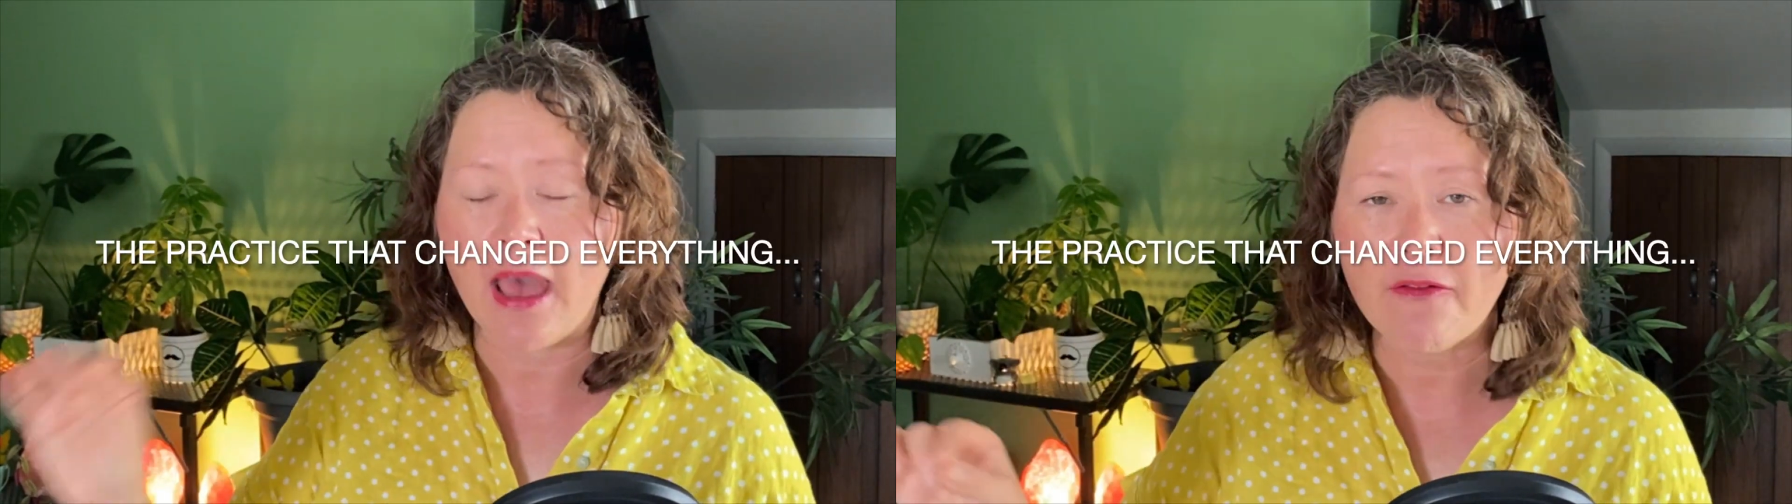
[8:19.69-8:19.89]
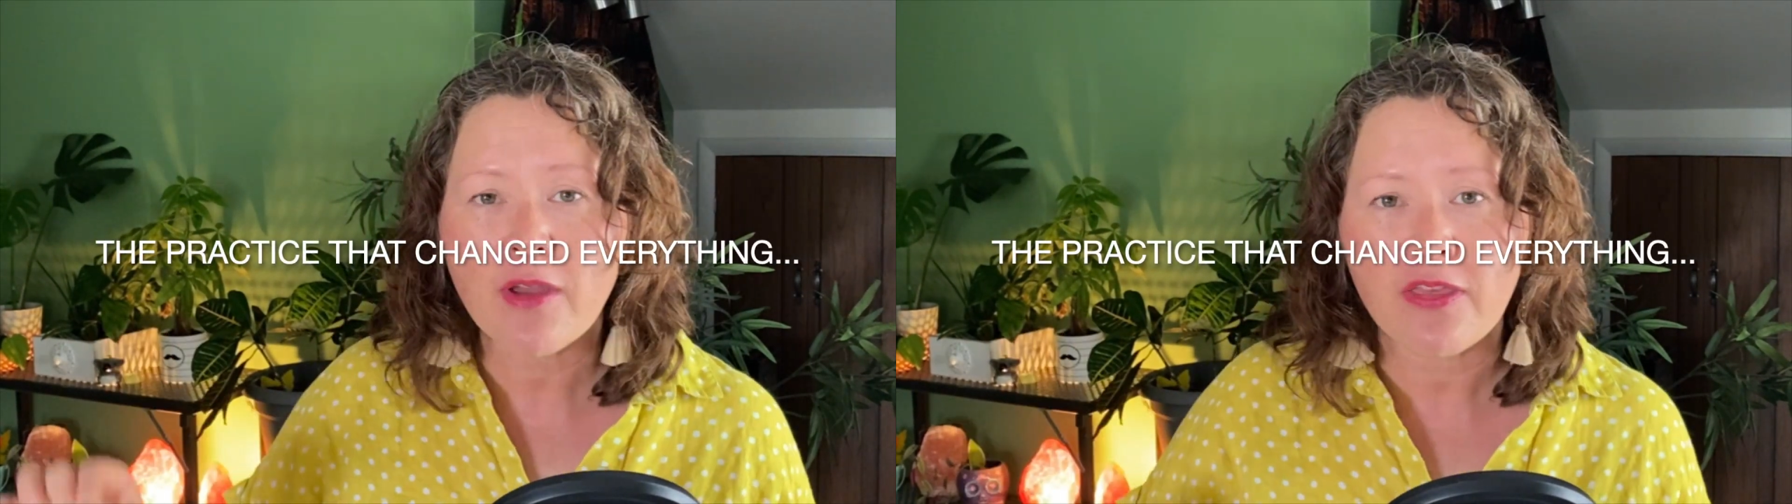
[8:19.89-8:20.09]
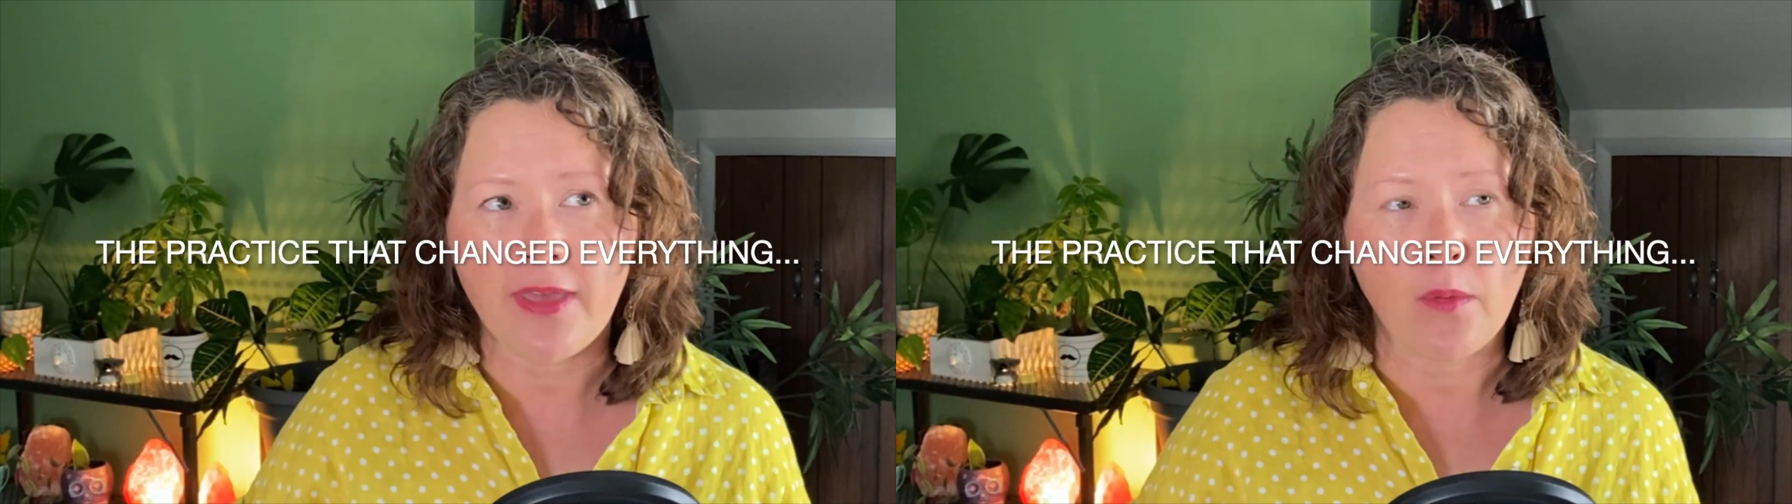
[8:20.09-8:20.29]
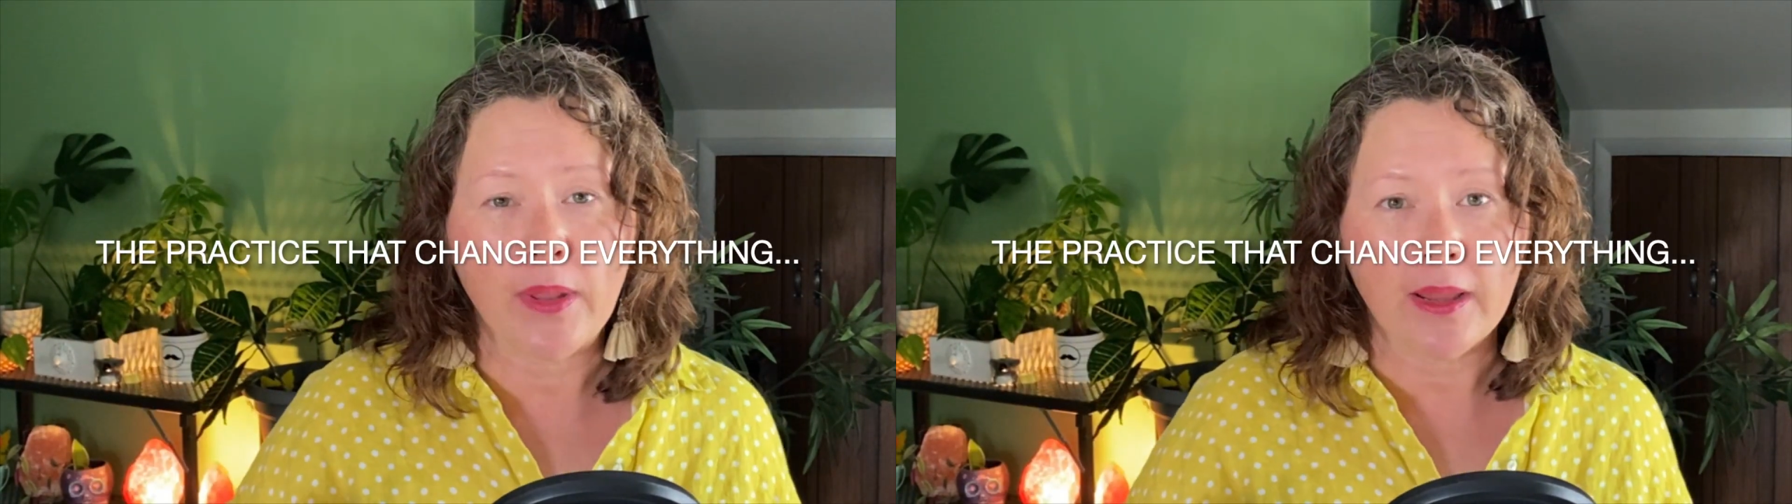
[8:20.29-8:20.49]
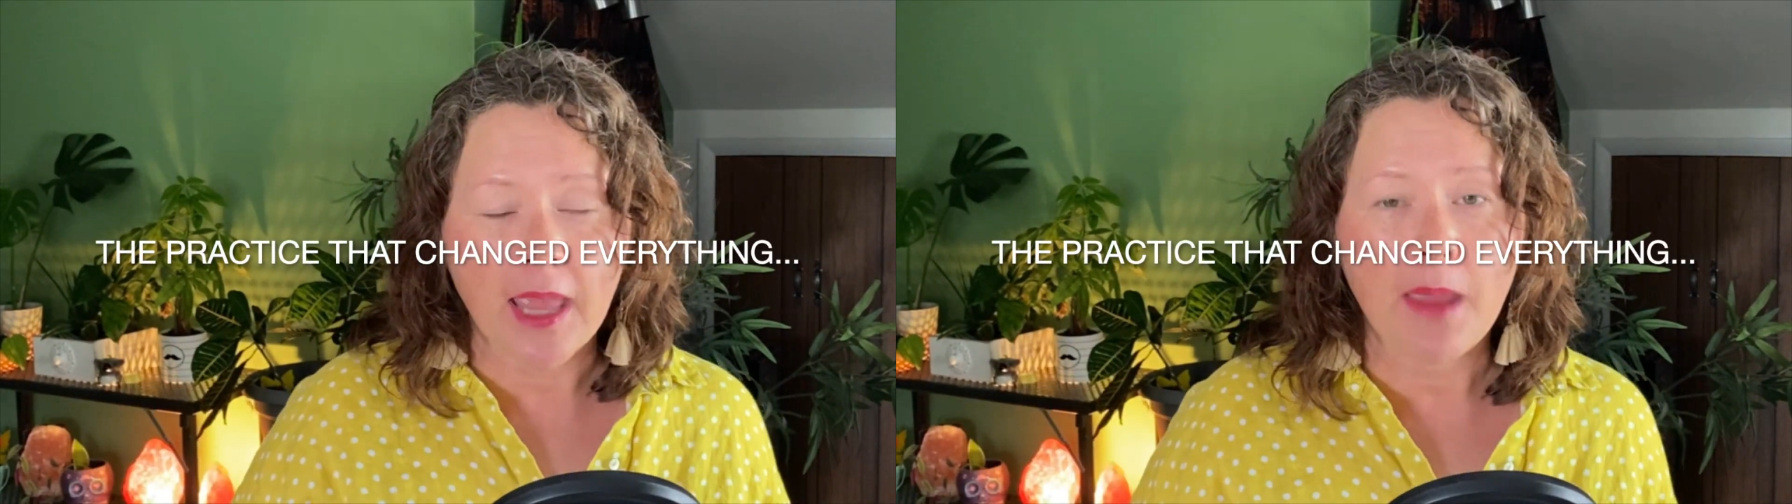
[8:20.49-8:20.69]
everything
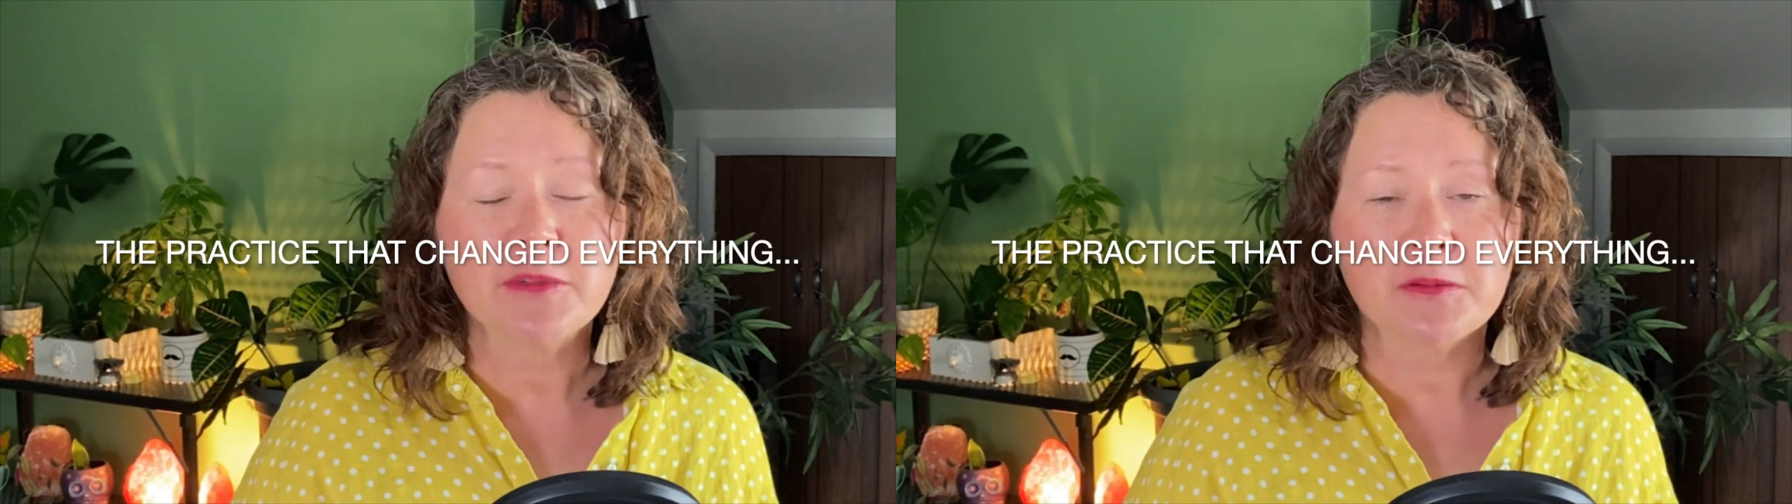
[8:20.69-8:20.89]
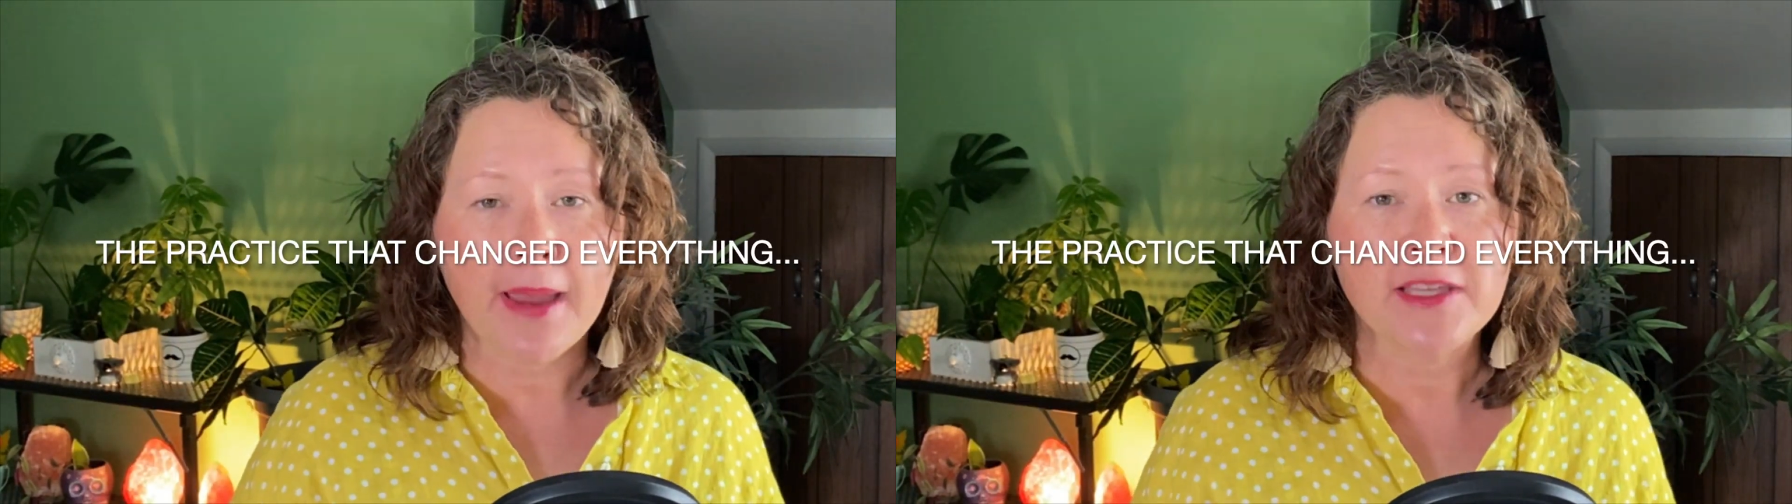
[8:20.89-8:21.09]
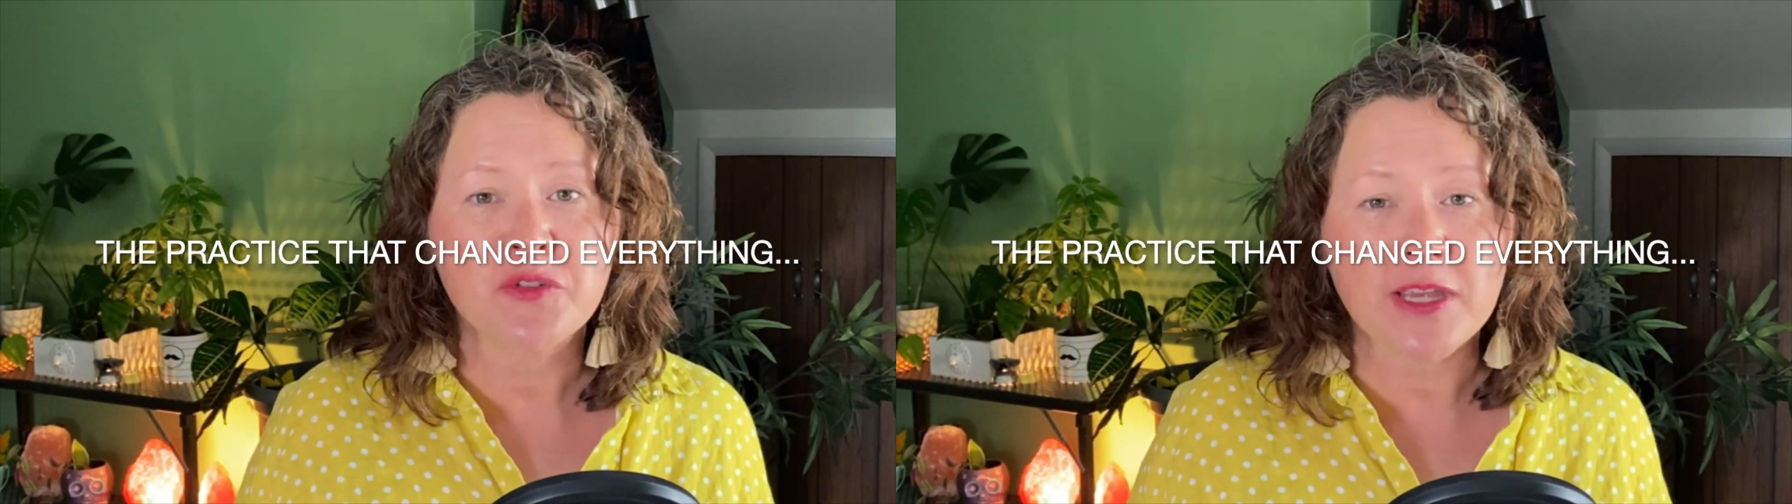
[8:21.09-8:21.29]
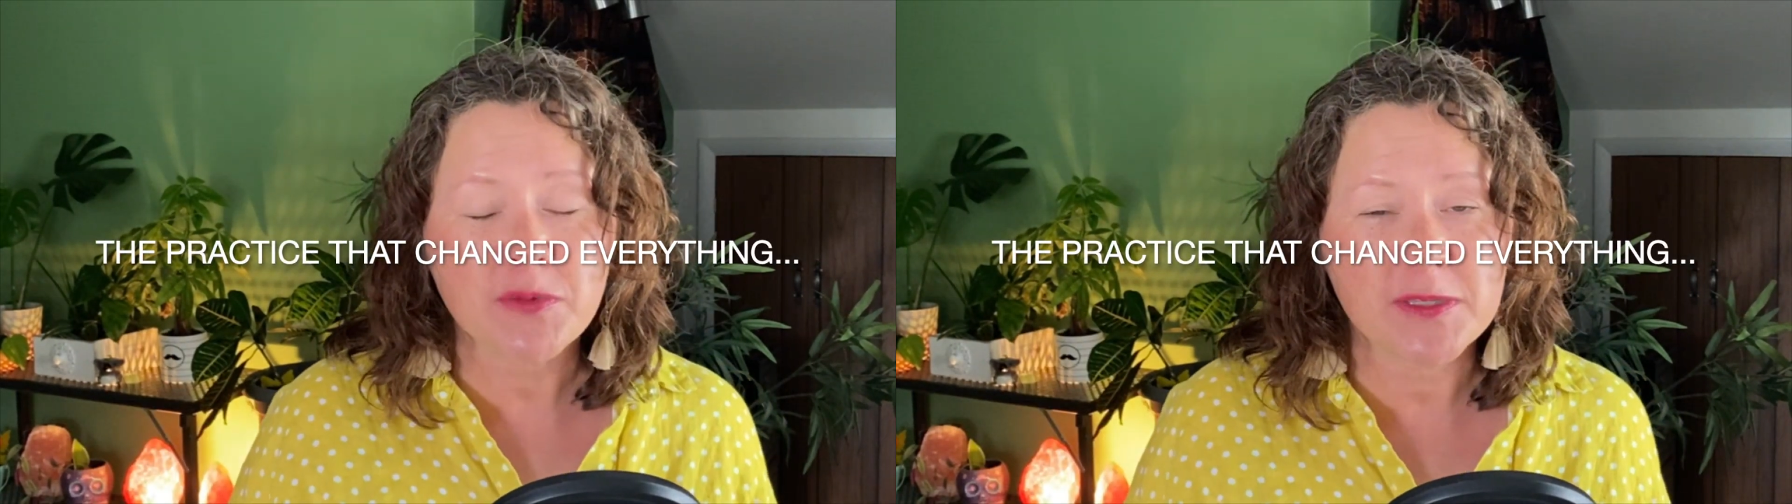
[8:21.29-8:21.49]
when it came to my stress